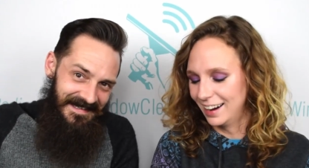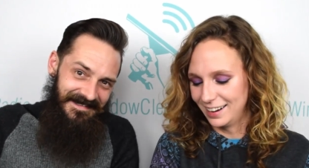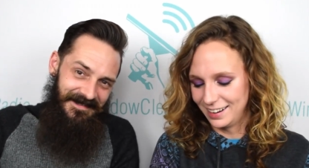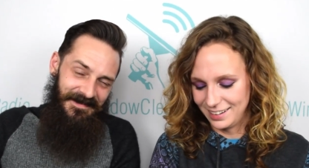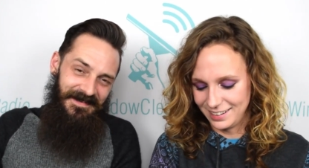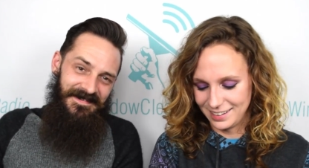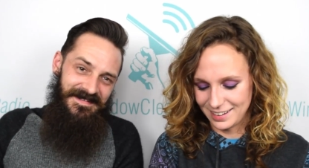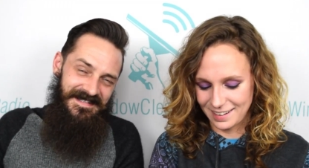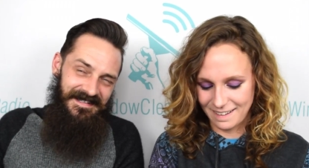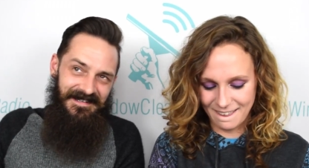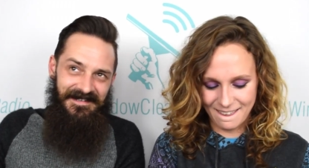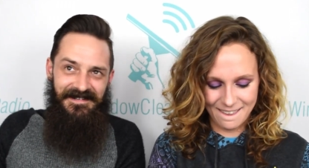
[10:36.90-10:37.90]
Speaker 1: man. Kudos
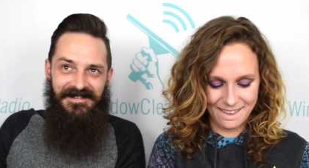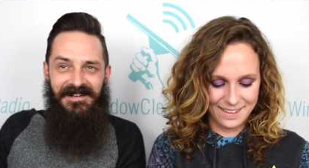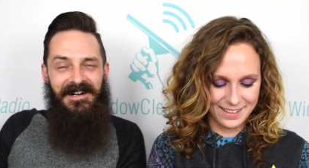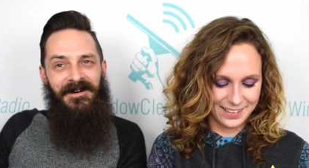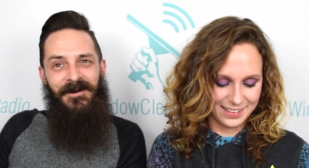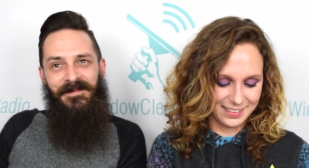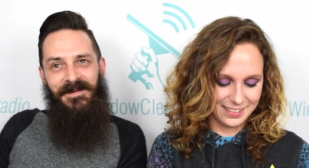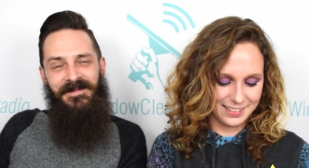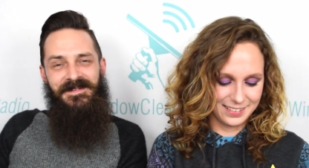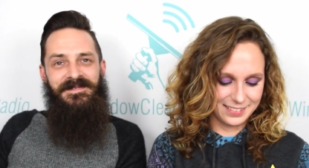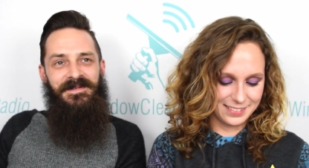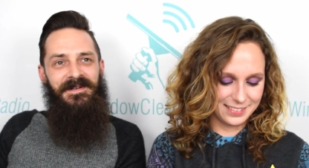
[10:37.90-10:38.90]
to you. I hope you
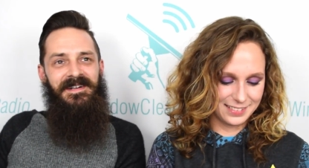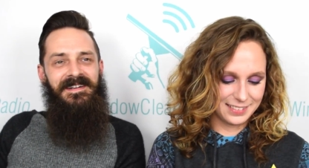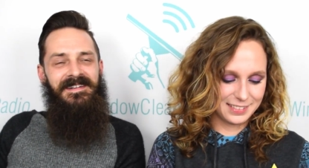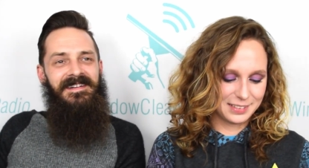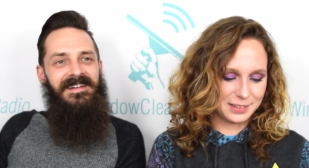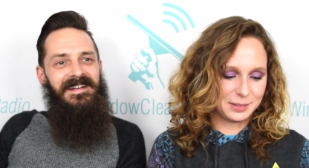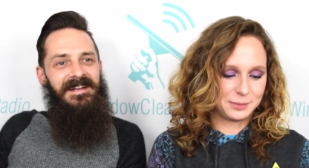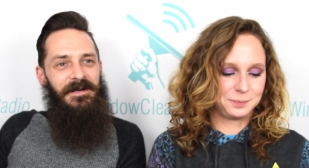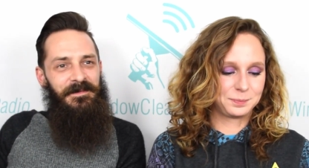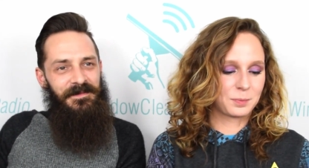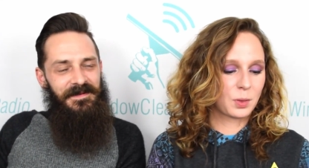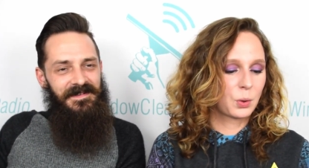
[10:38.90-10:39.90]
enjoy it.
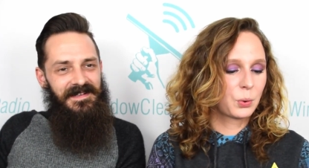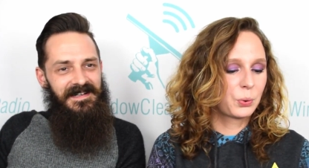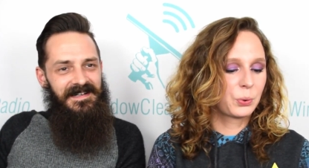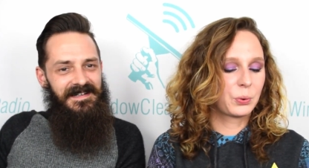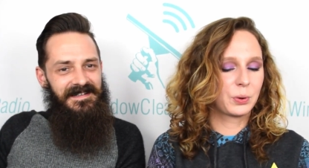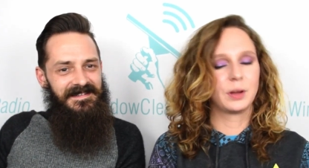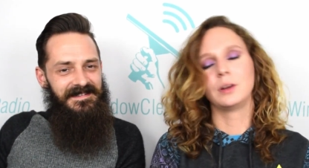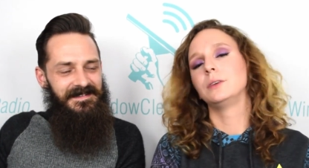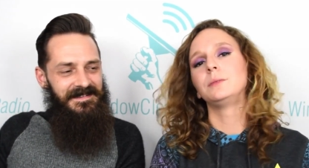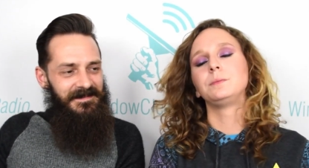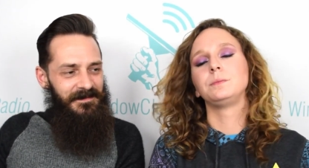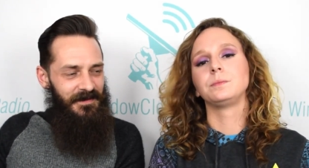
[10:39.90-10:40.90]
We'll uh
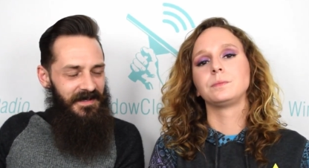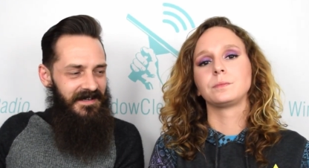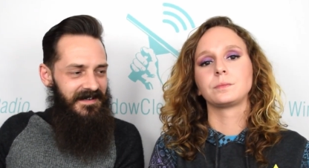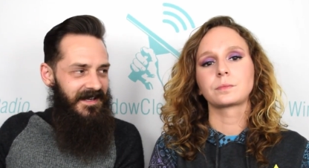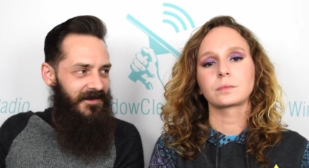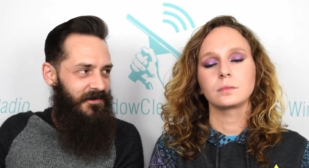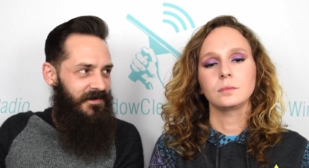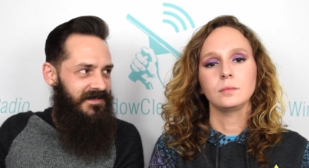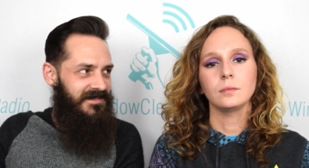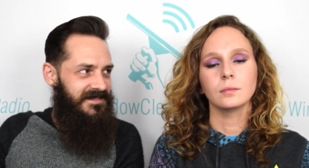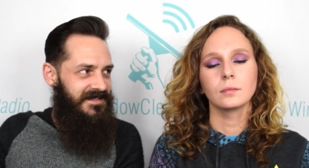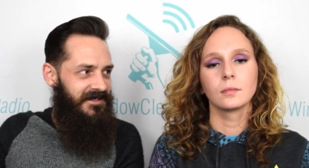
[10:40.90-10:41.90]
we'll get another
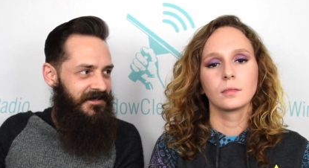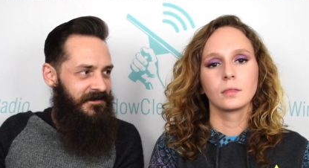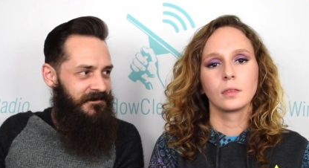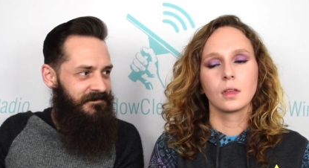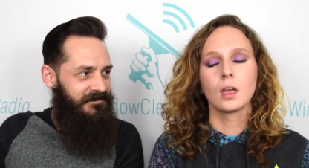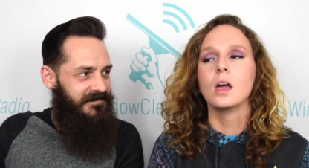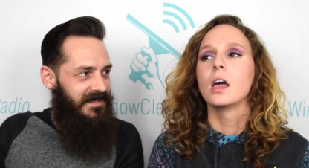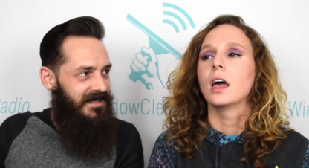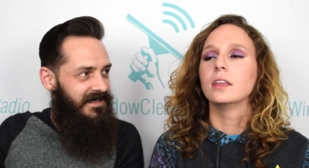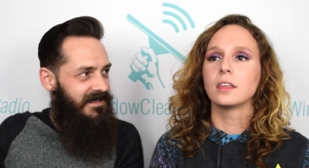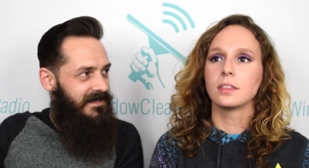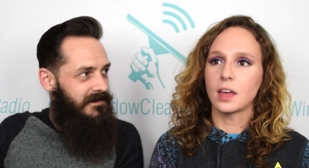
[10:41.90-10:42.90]
one. So.
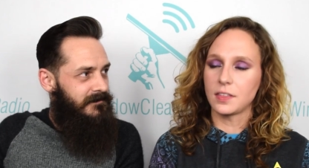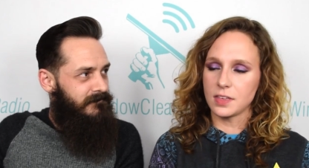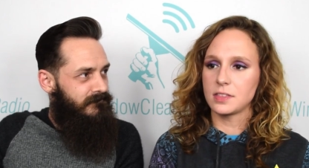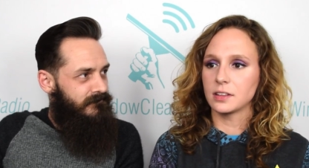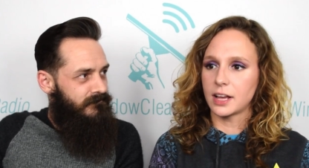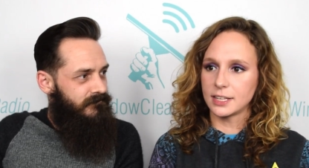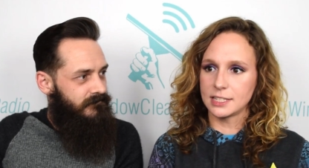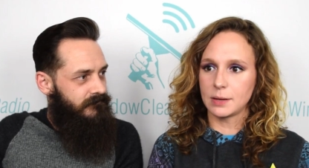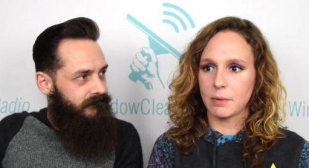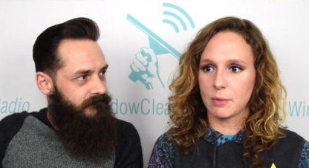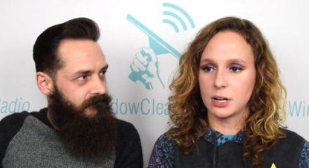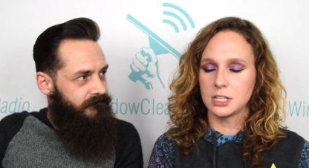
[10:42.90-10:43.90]
Speaker 2: And then I think the last thing
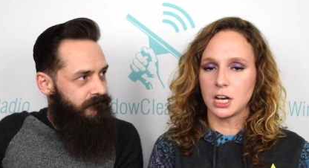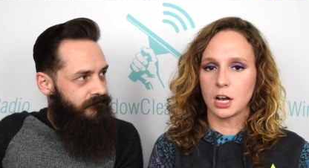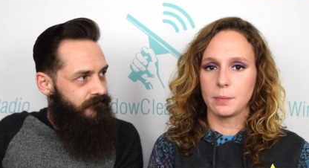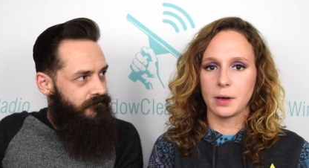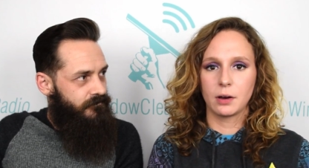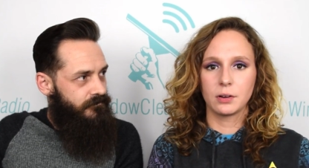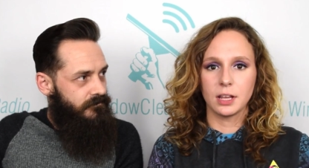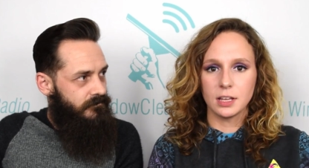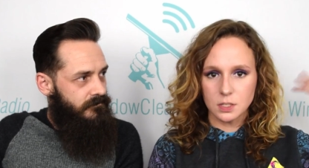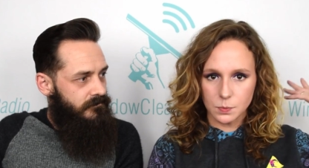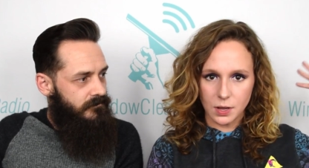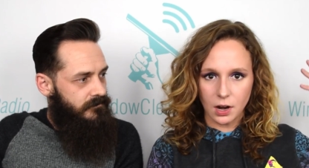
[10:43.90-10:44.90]
we want to talk about
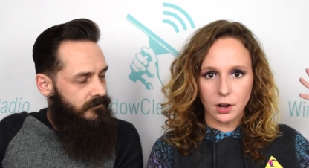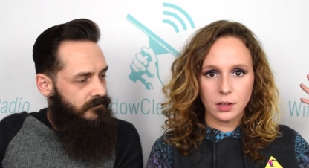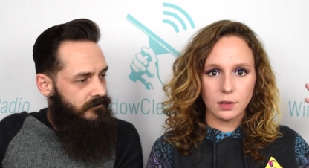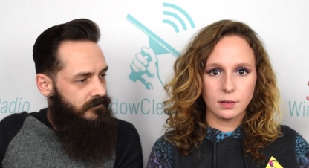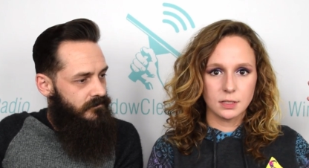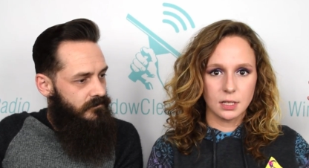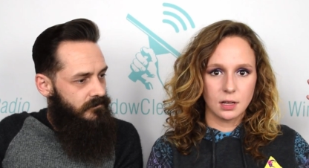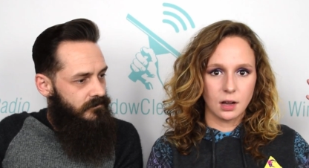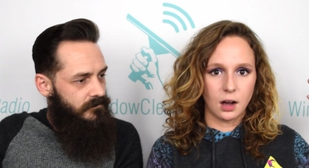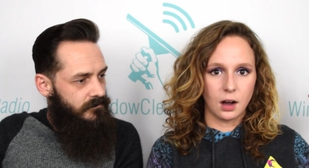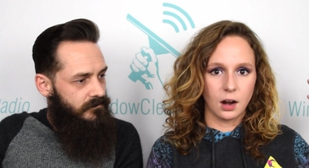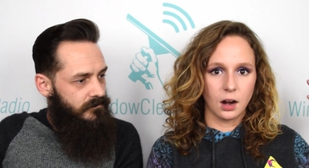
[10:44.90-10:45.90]
is we are using
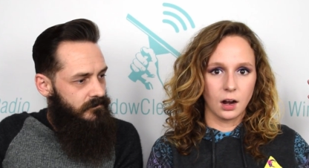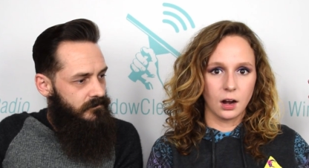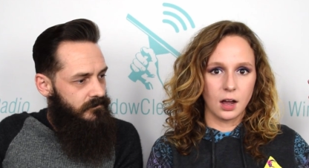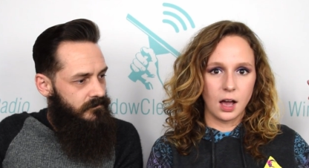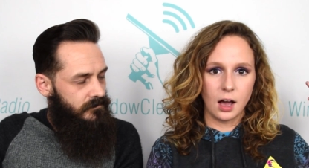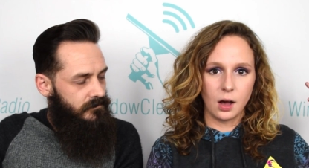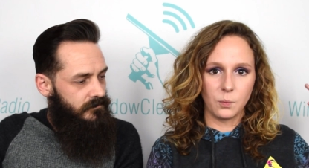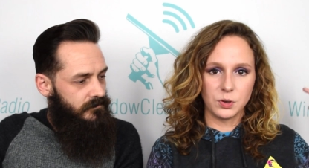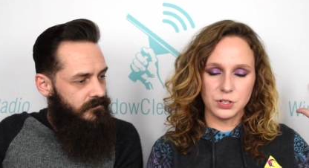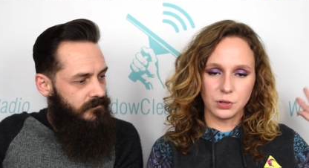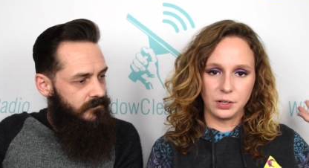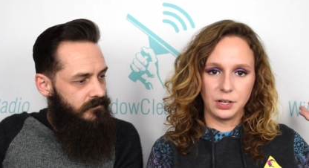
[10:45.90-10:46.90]
our uh,
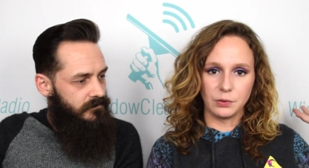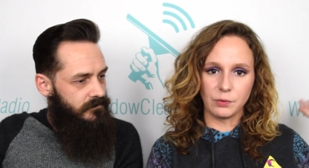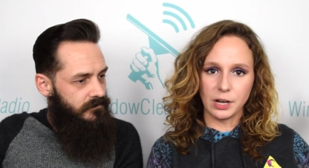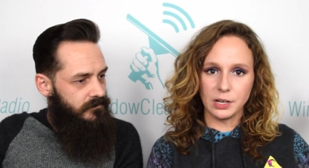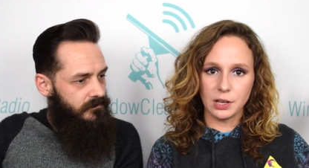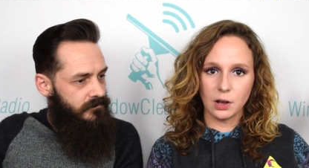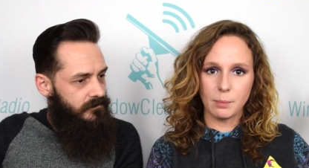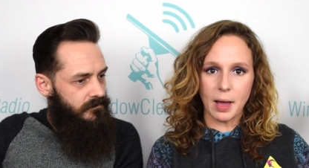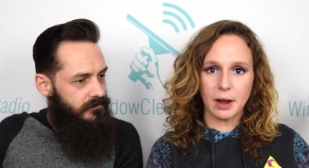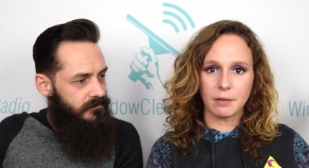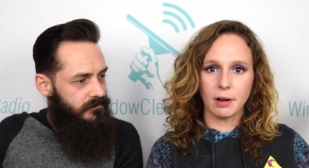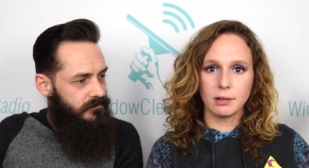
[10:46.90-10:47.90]
window cleaning radio
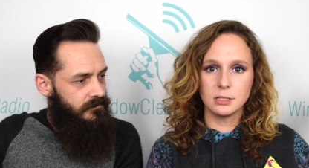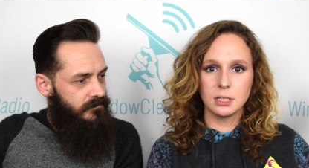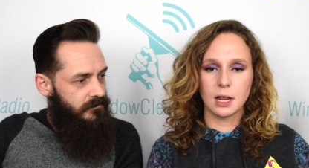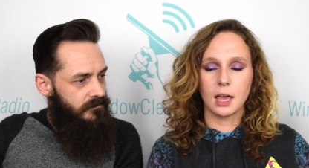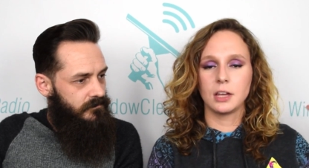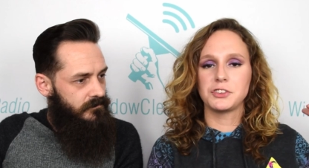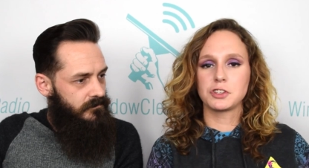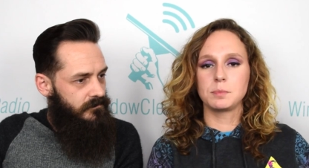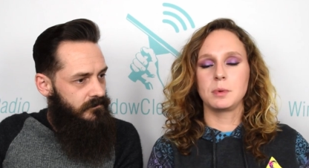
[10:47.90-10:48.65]
background today,